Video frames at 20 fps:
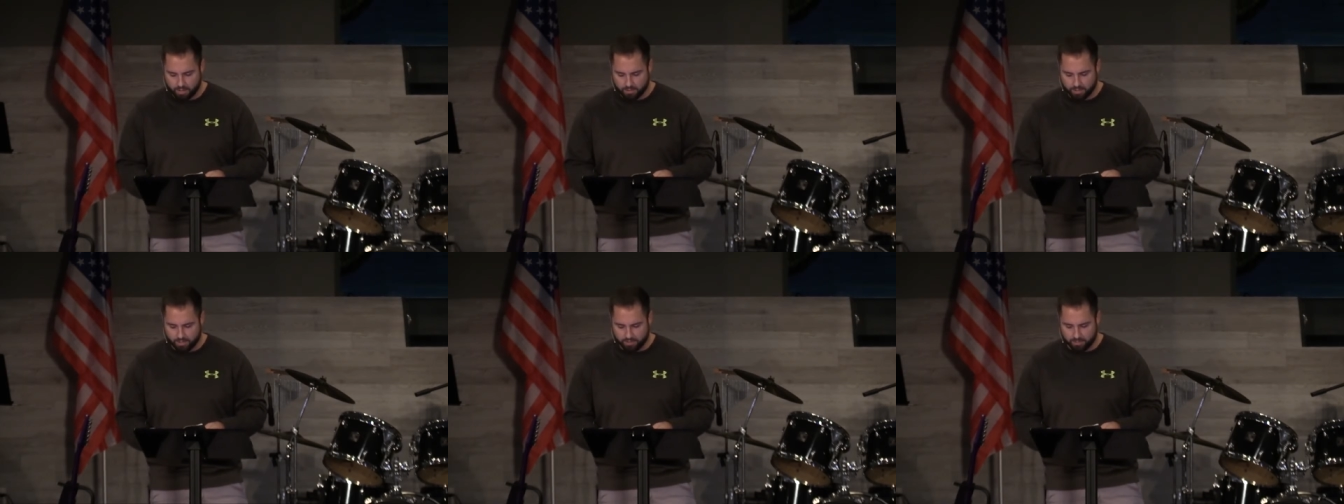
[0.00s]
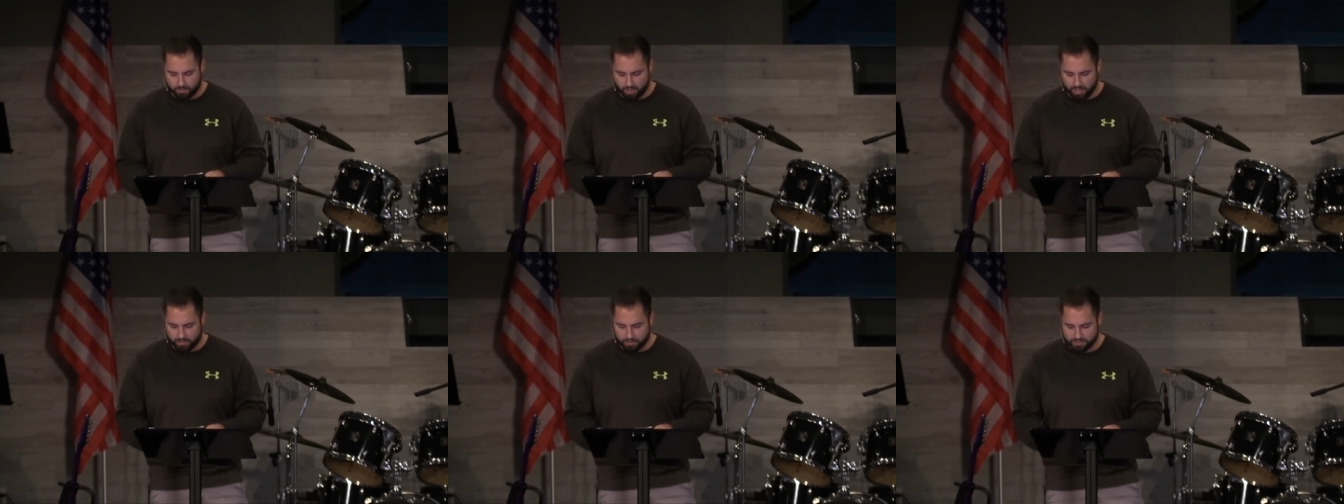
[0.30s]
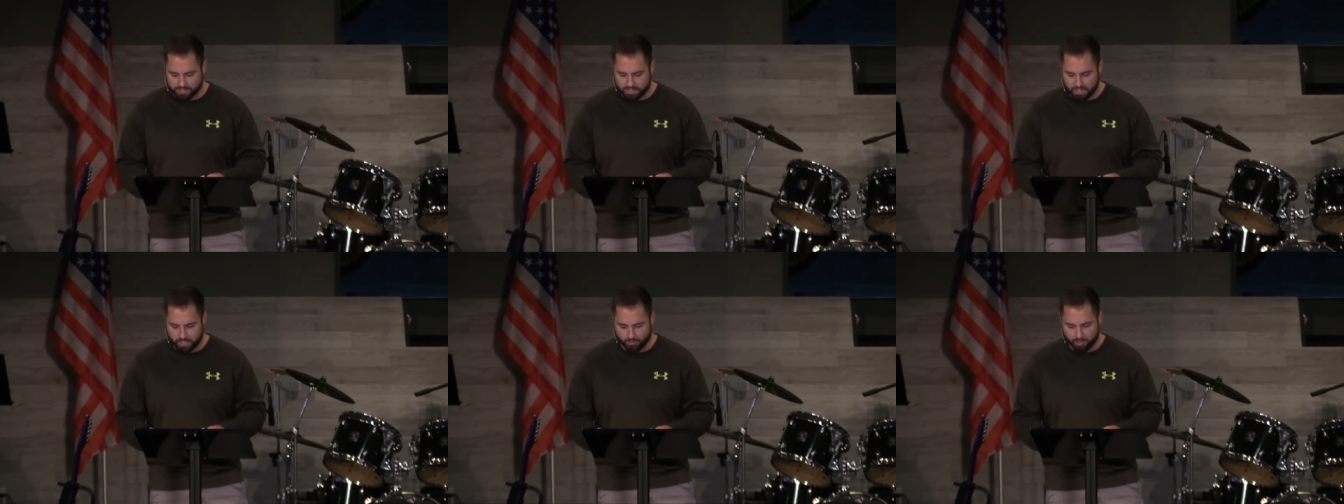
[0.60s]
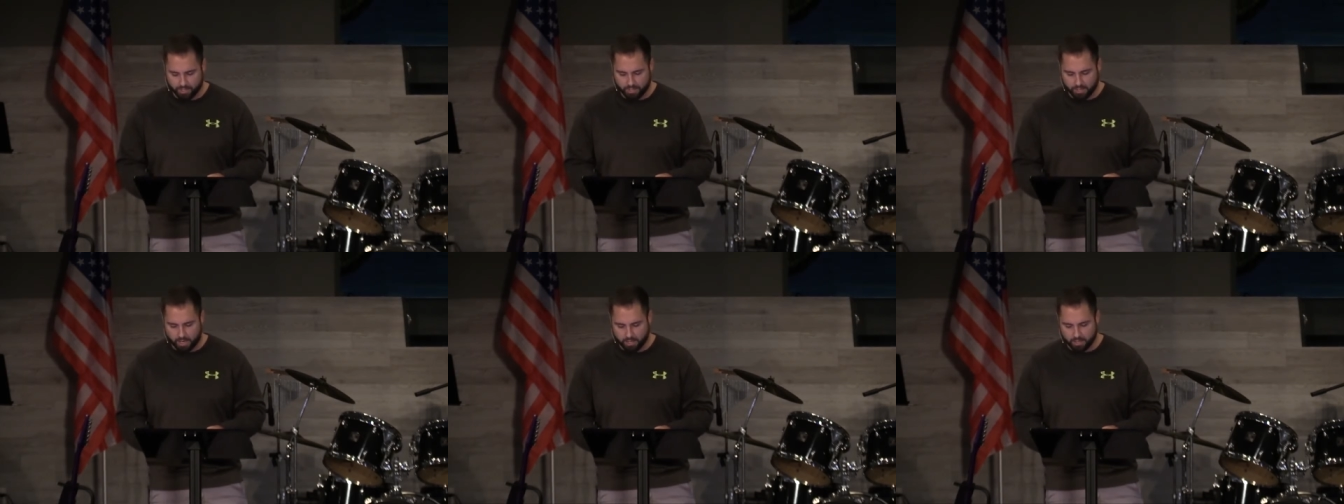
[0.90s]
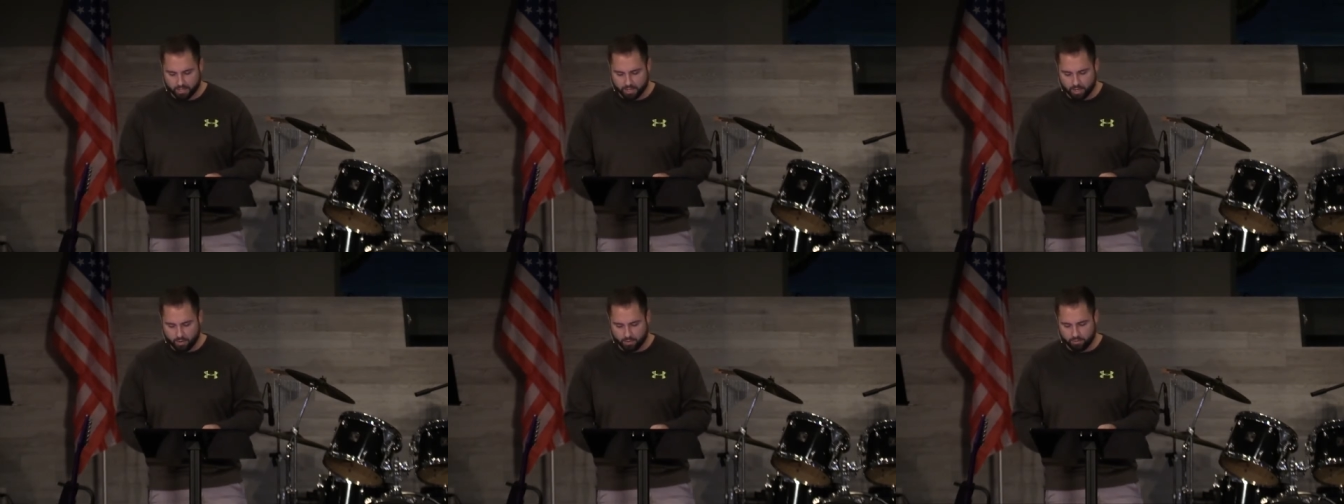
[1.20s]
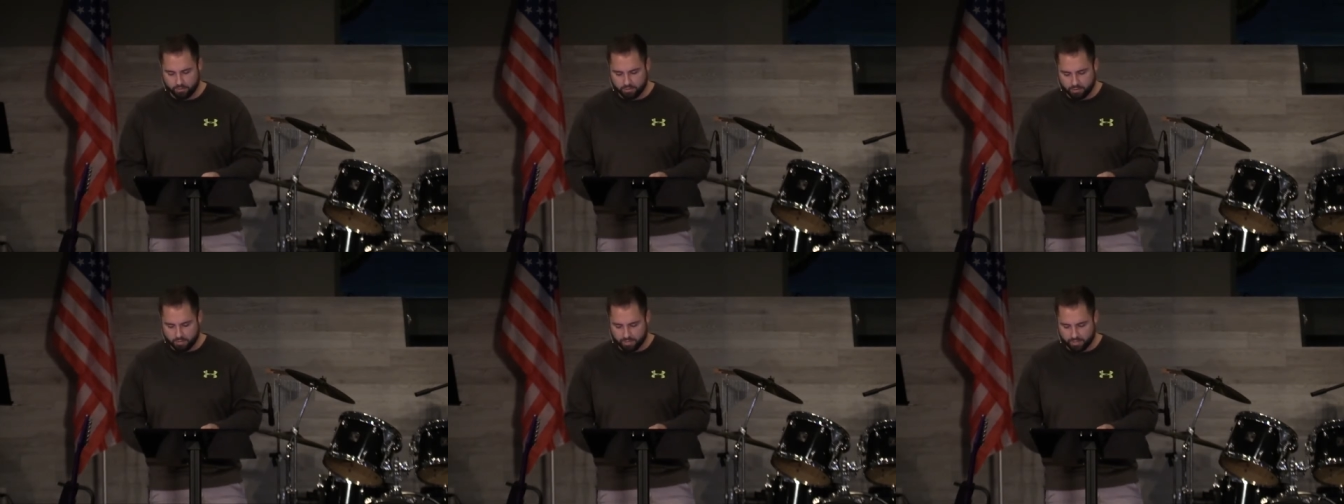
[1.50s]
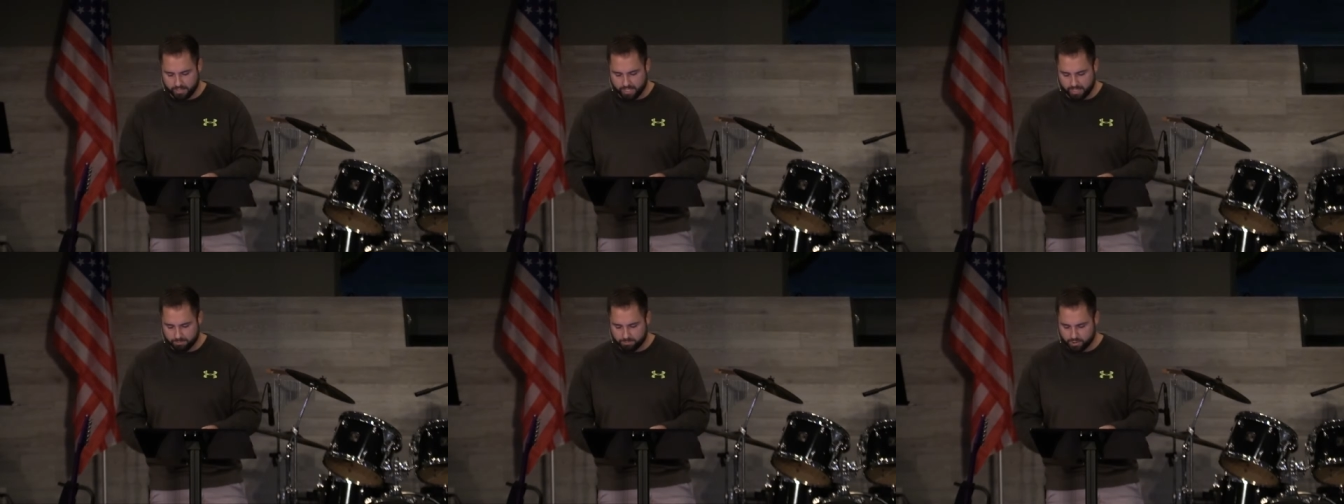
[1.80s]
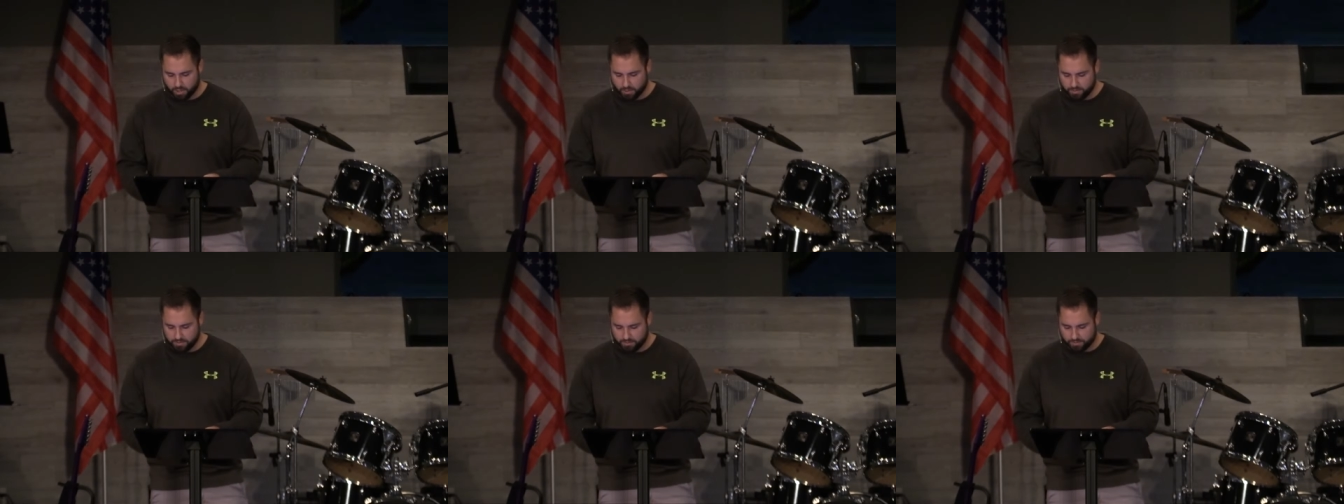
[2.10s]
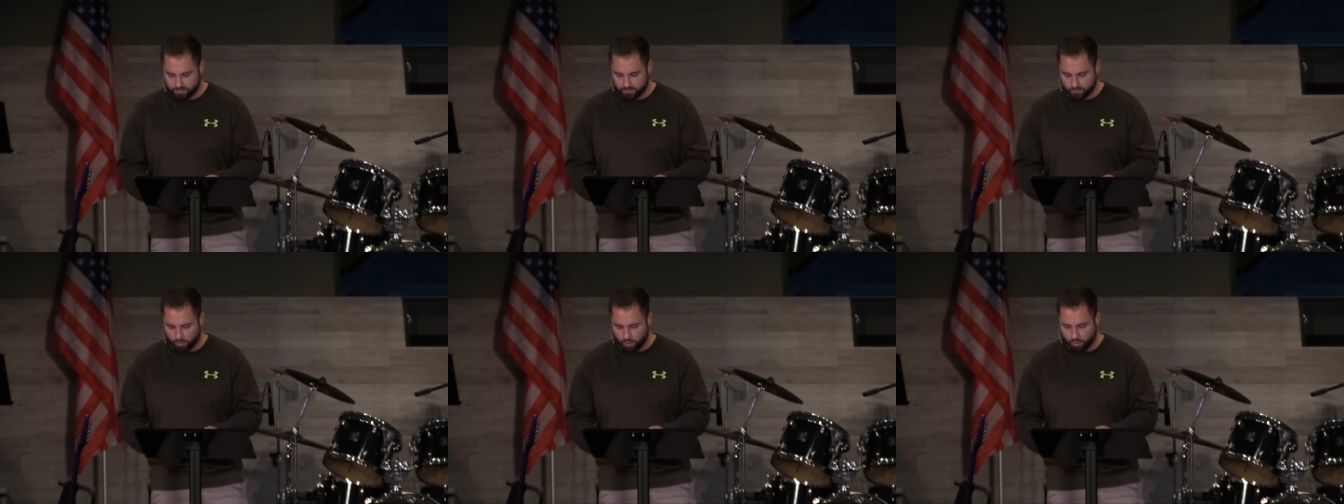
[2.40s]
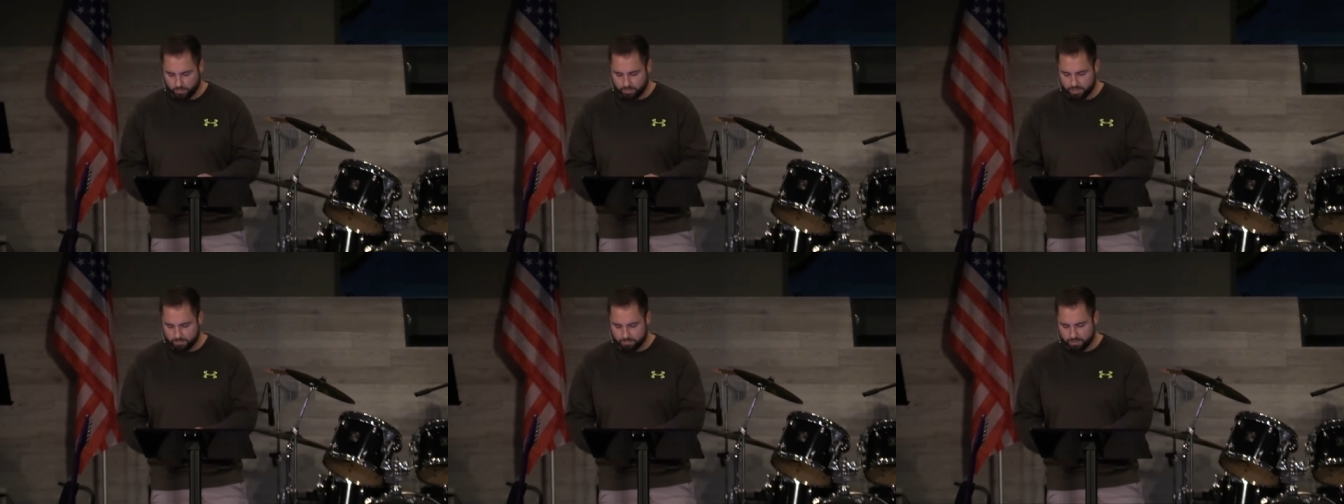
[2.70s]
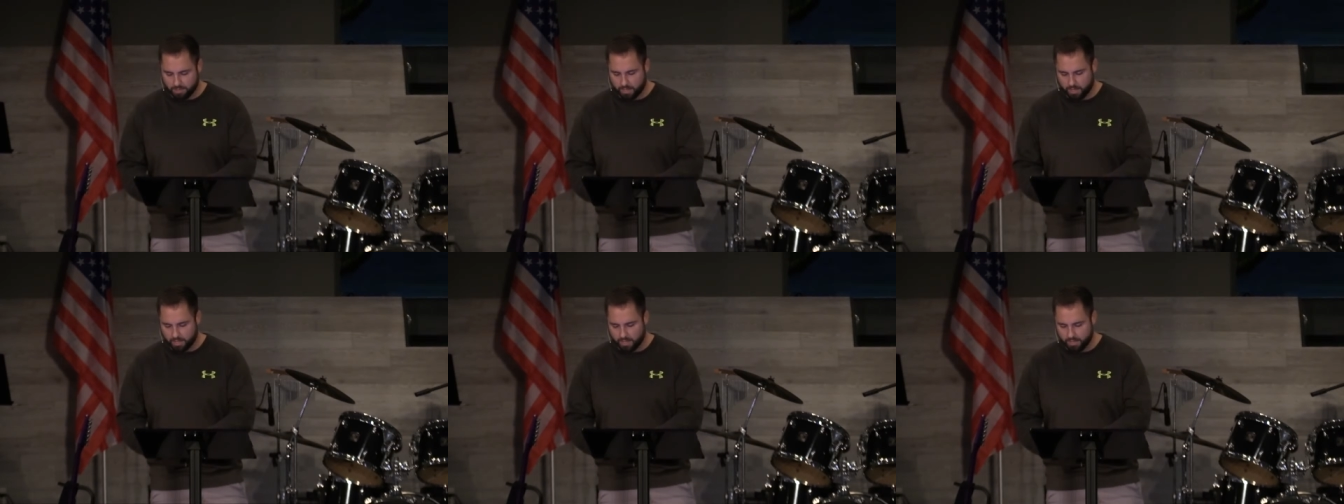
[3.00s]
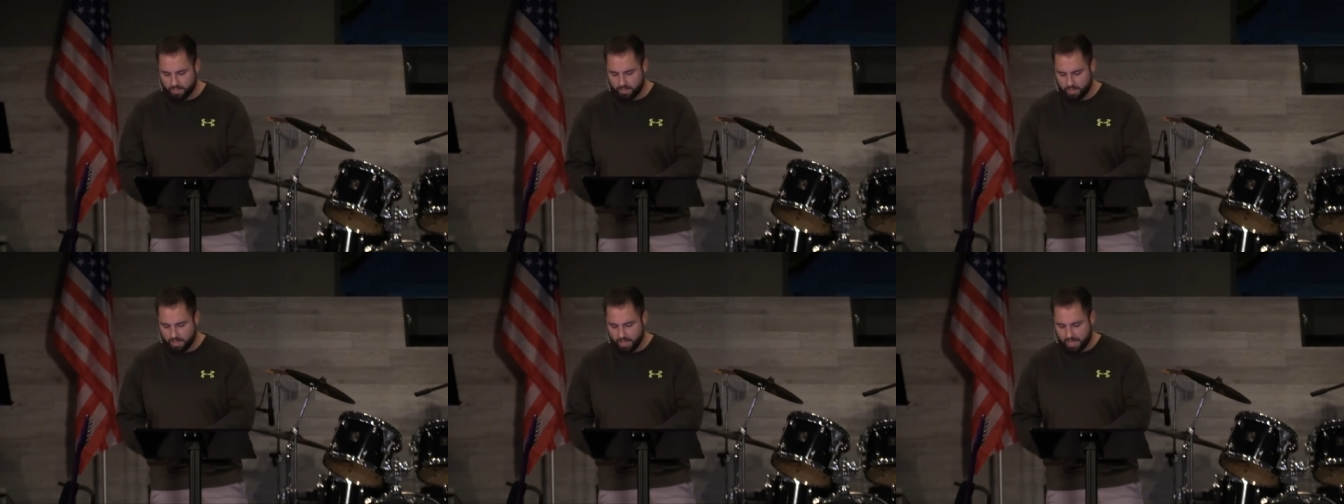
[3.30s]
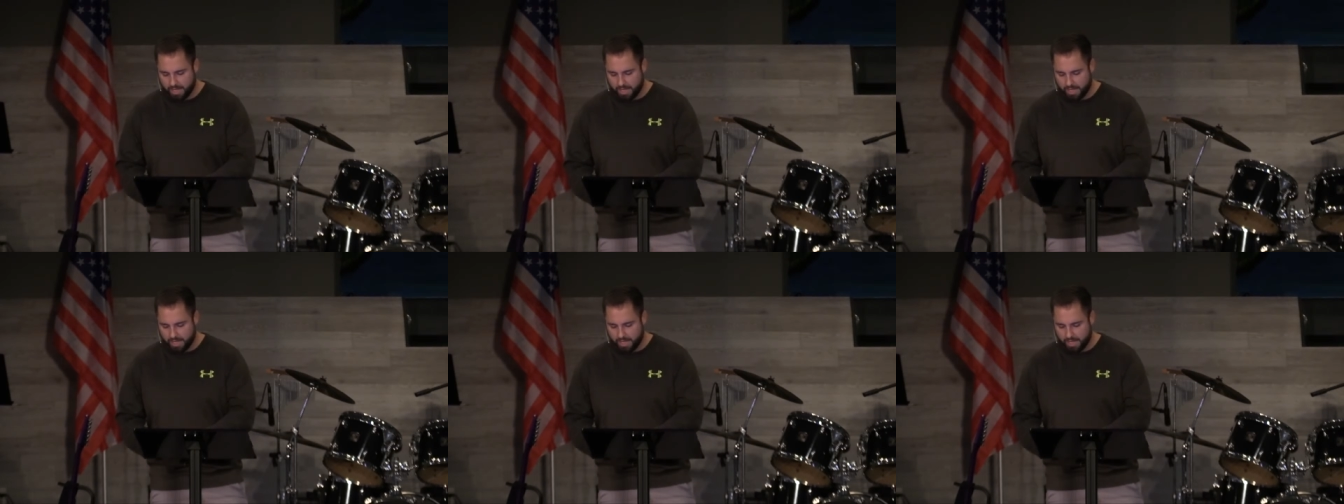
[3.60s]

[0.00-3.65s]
Then the brothers killed a young goat and dipped Joseph's robe in the blood,